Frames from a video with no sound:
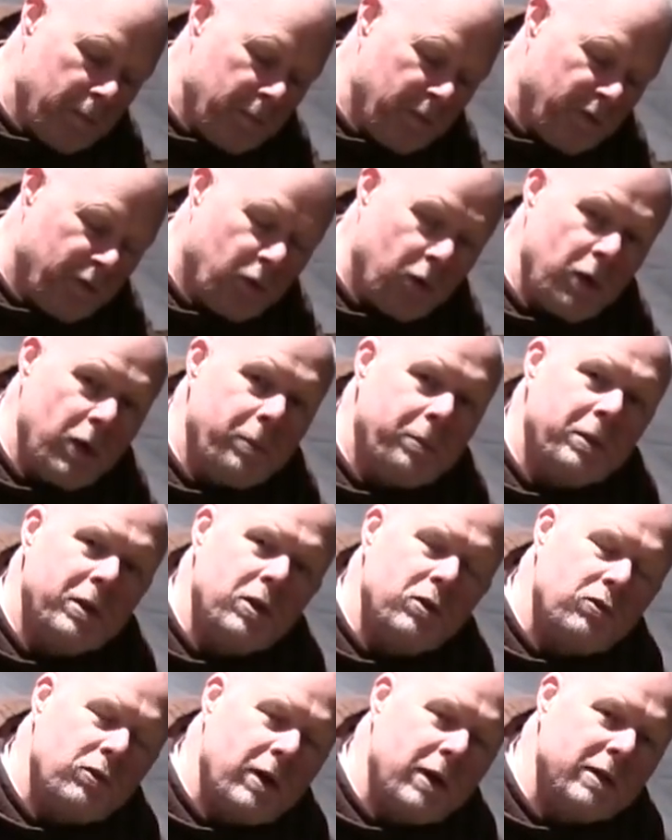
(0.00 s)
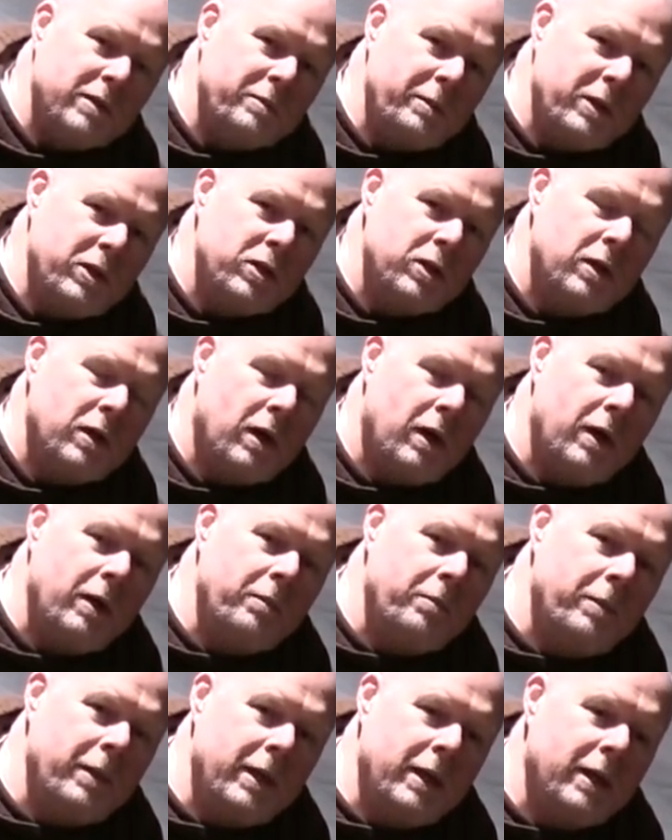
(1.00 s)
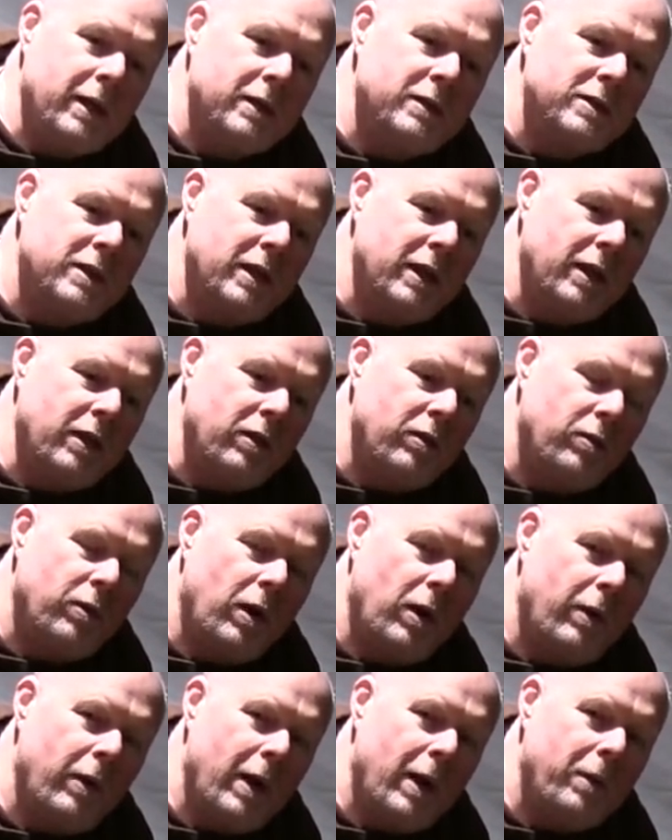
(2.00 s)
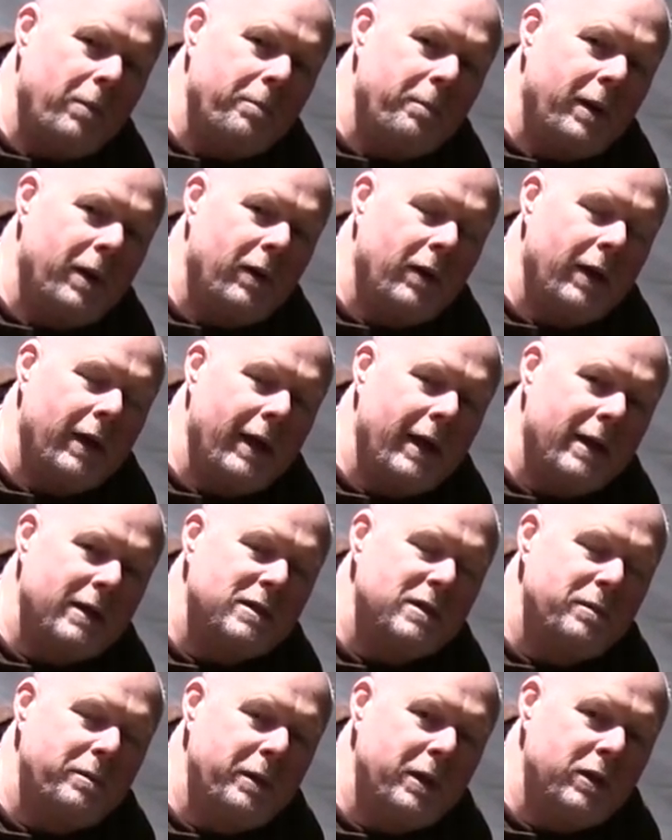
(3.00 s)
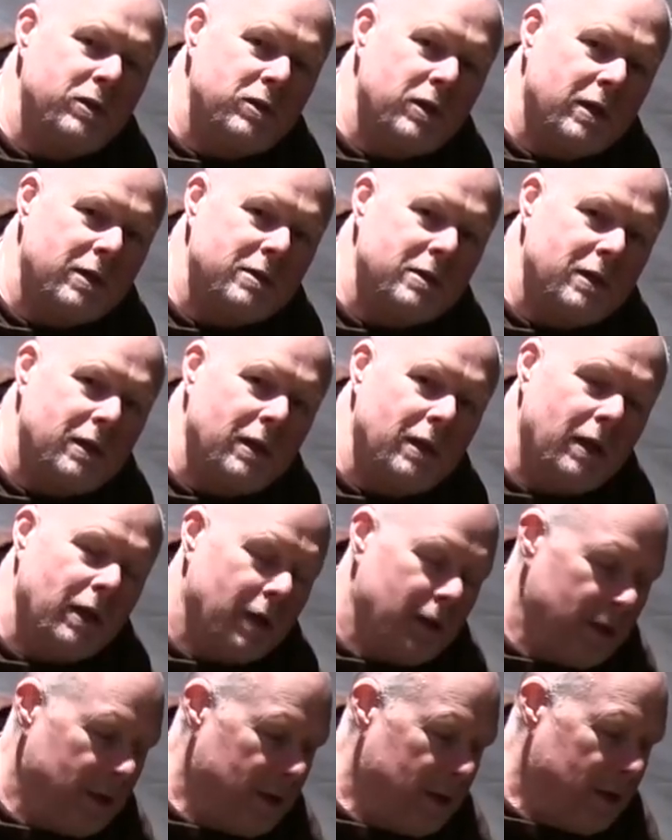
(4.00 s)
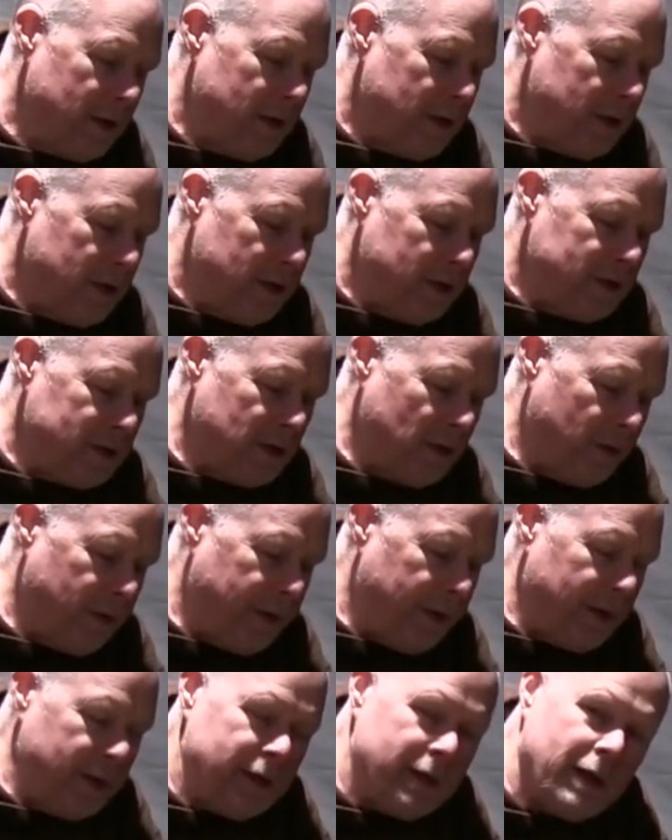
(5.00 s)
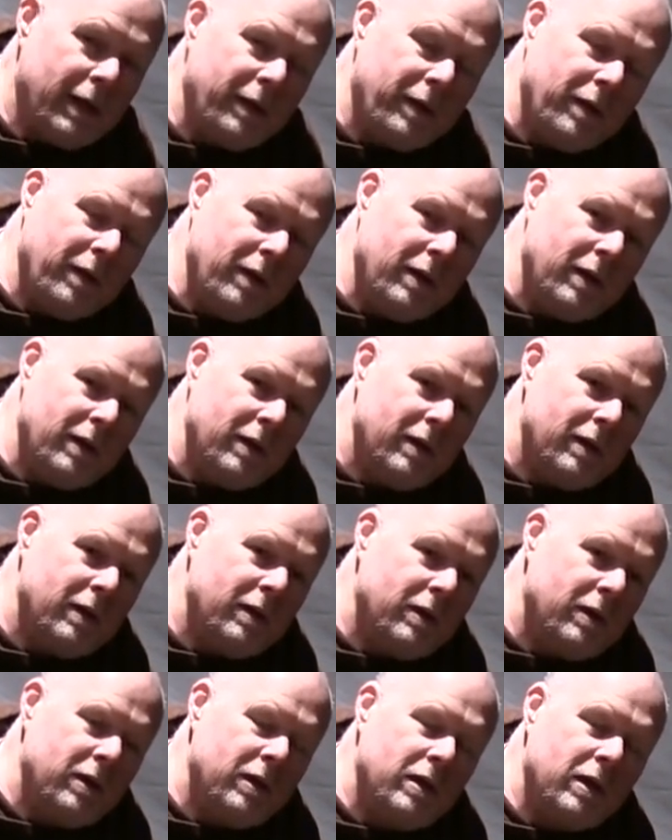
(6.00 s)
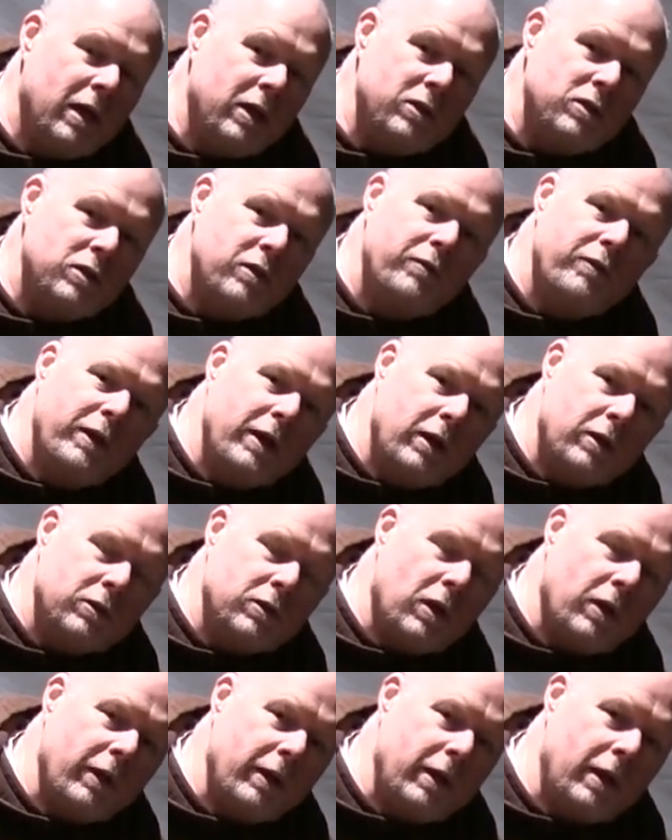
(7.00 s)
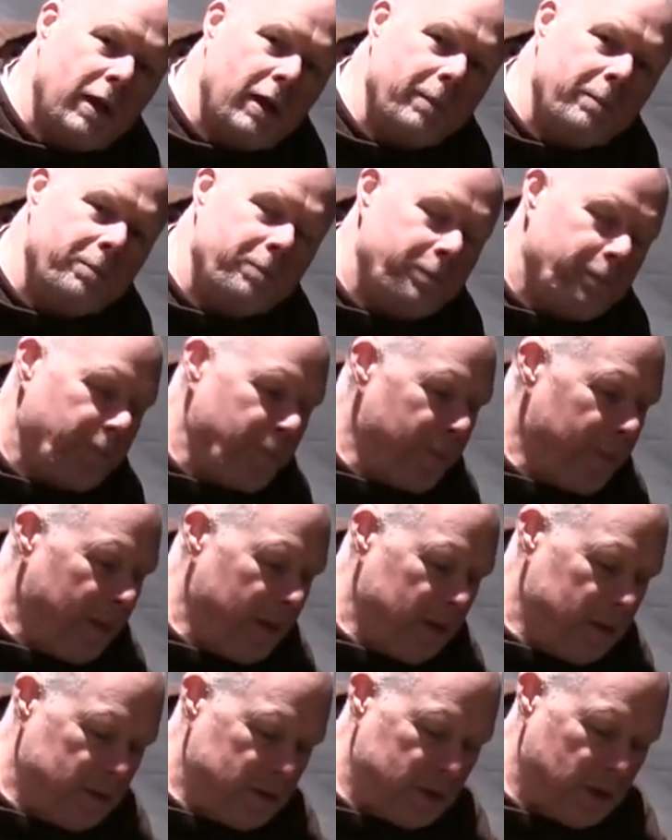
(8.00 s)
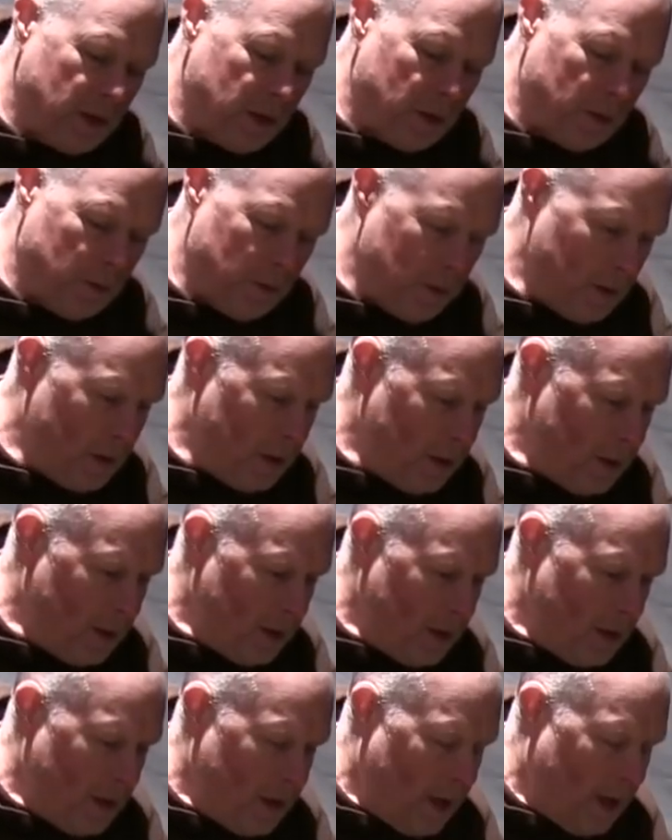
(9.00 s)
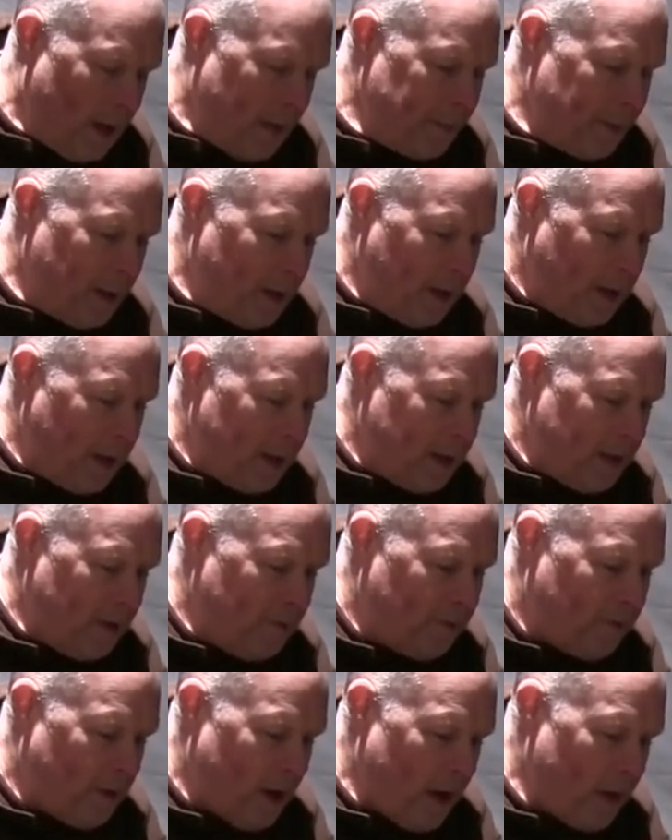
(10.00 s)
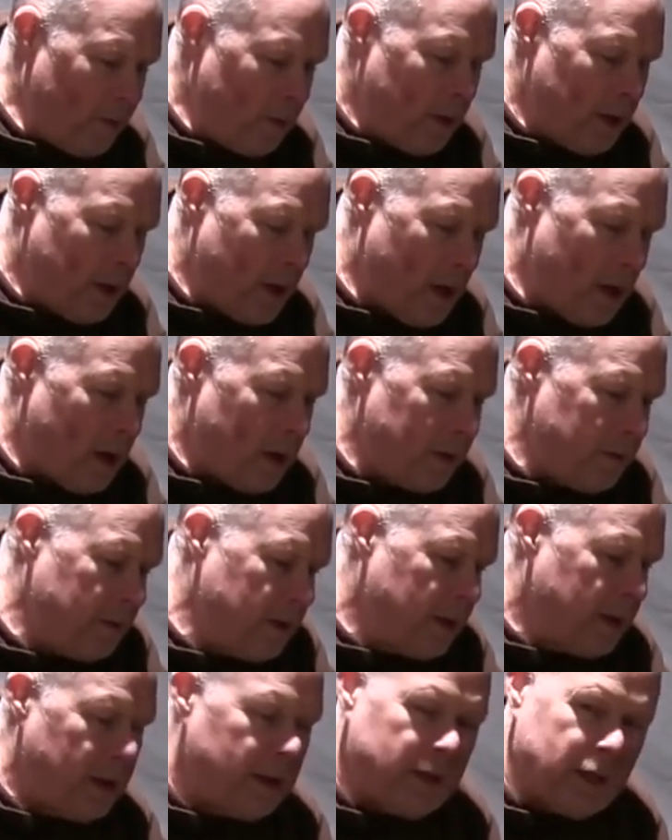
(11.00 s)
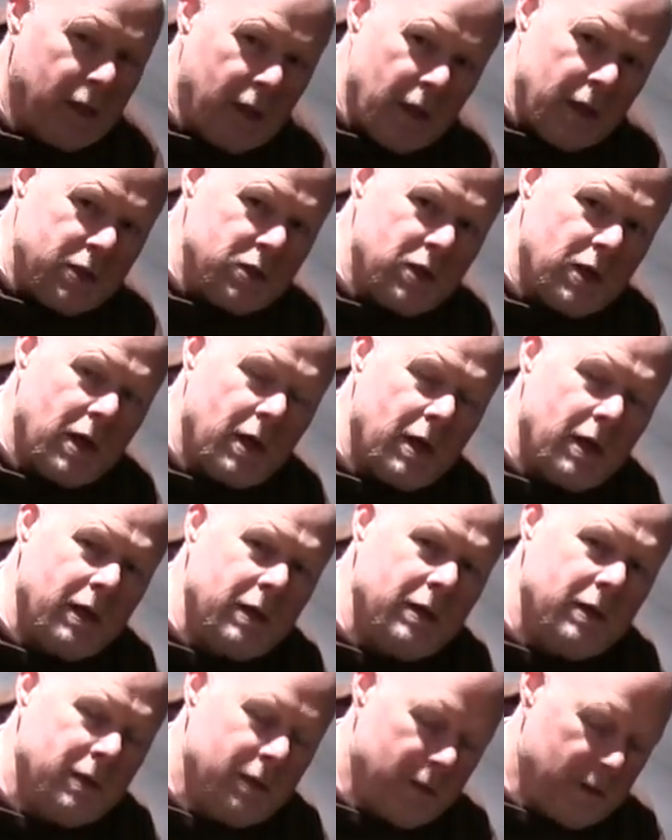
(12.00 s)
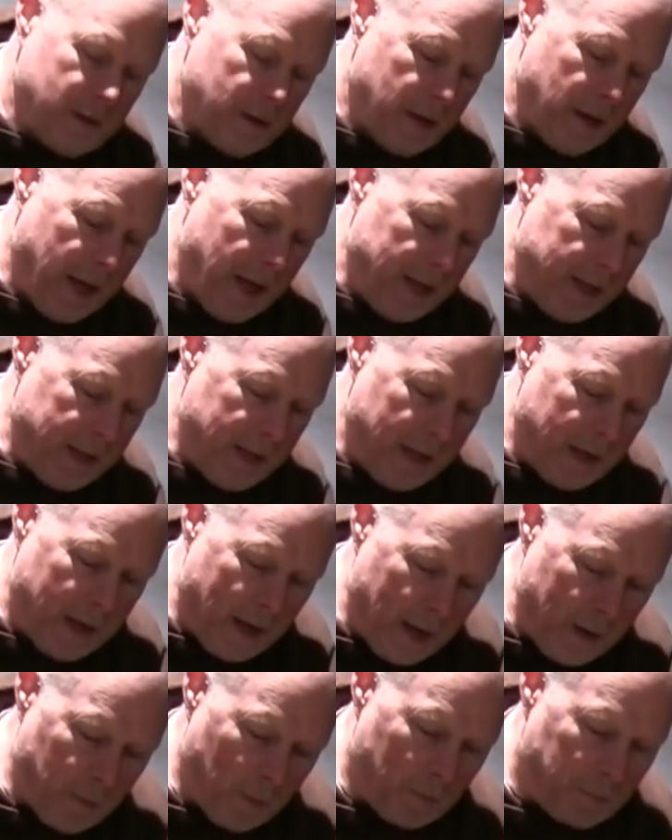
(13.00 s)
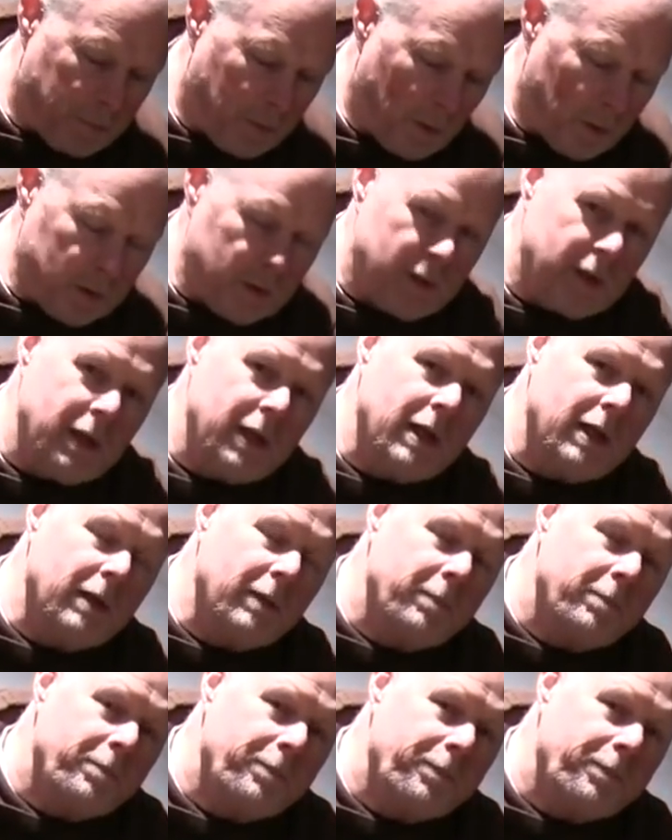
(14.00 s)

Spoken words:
before you put the transmission on, because the throwout bearing has to be adjusted so that it doesn't touch the fingers all the time. So I'm going to get the flywheel on, get the clutch on, and then I will bolt the